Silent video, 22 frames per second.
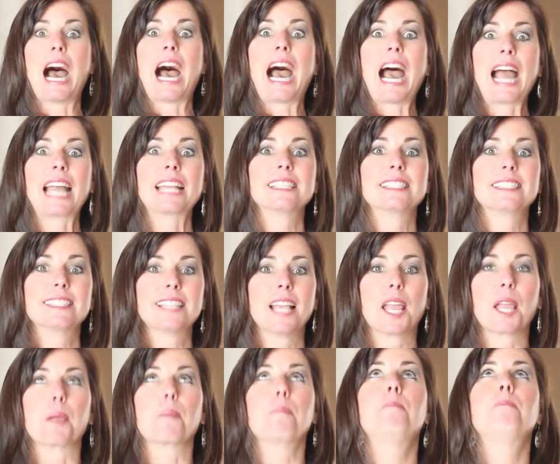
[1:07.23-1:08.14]
I
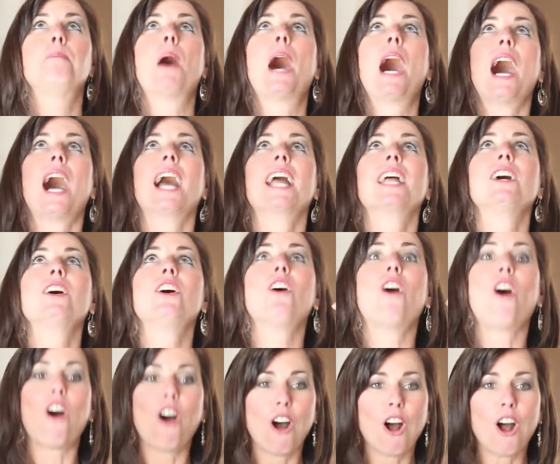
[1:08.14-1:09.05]
say
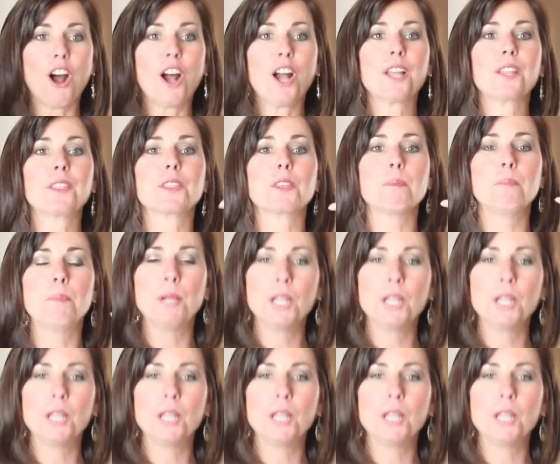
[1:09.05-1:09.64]
pile on the